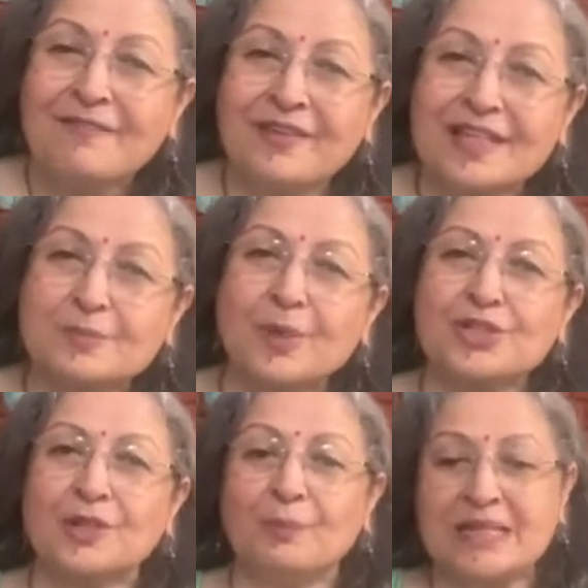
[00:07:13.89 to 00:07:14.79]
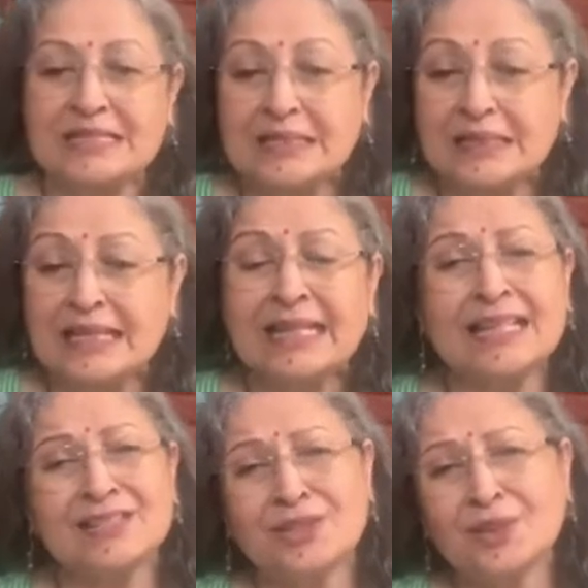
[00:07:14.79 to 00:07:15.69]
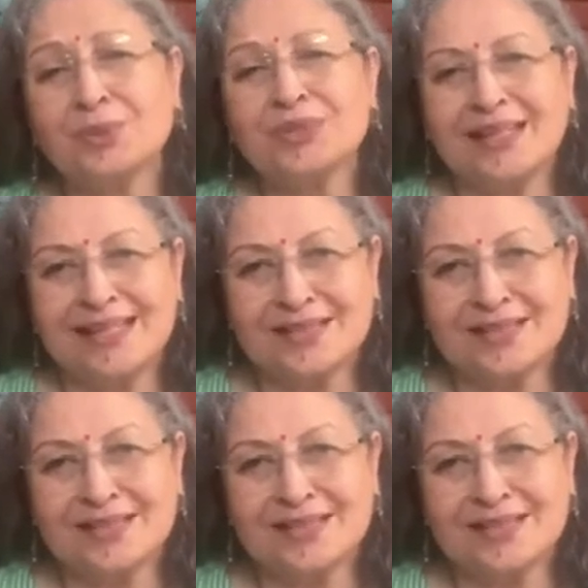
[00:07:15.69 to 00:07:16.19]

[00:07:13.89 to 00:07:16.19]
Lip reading: whereas project-based learning is usually